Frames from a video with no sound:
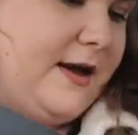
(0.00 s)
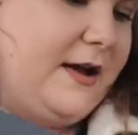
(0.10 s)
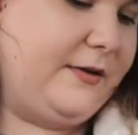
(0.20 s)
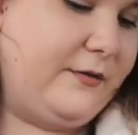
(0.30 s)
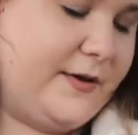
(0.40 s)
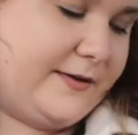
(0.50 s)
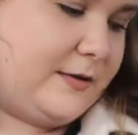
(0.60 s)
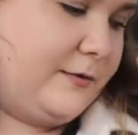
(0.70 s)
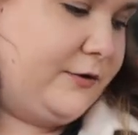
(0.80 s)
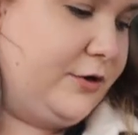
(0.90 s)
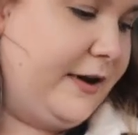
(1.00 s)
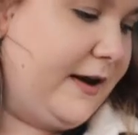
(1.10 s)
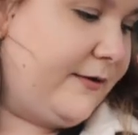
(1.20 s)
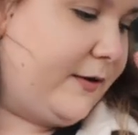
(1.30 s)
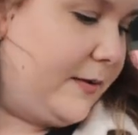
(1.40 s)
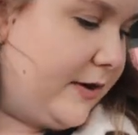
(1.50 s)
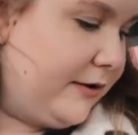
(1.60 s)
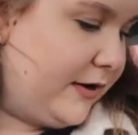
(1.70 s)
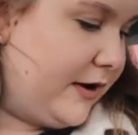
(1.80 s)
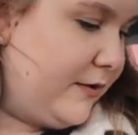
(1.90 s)
It's the first time I've done it, so I'm going
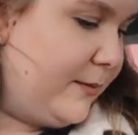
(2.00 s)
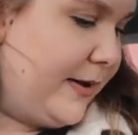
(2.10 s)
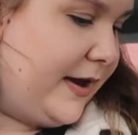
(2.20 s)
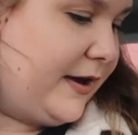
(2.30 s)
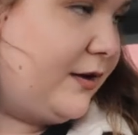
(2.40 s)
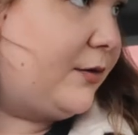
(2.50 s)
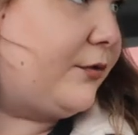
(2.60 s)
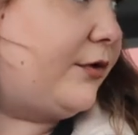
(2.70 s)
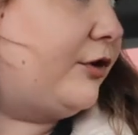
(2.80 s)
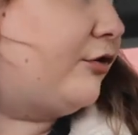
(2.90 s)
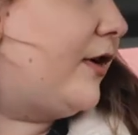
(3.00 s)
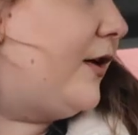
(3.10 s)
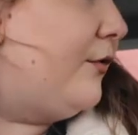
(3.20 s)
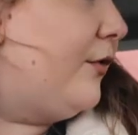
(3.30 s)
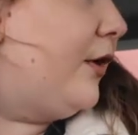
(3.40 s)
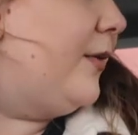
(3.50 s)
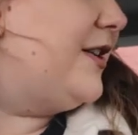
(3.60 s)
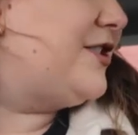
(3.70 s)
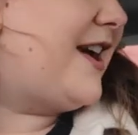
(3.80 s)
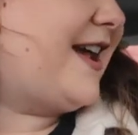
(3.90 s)
to go and pick it up through the drive-thru,
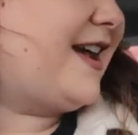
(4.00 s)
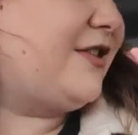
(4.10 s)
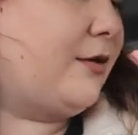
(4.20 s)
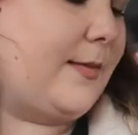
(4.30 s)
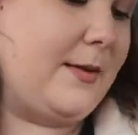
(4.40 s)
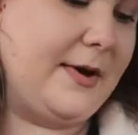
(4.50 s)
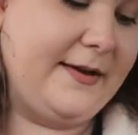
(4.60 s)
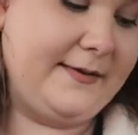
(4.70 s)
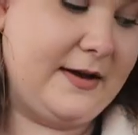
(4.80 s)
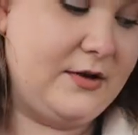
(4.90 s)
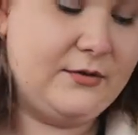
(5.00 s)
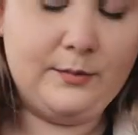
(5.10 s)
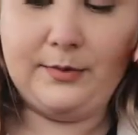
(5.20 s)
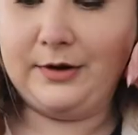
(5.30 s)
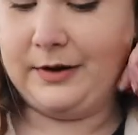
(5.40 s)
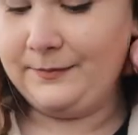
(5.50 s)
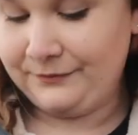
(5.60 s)
which I hate doing by myself, but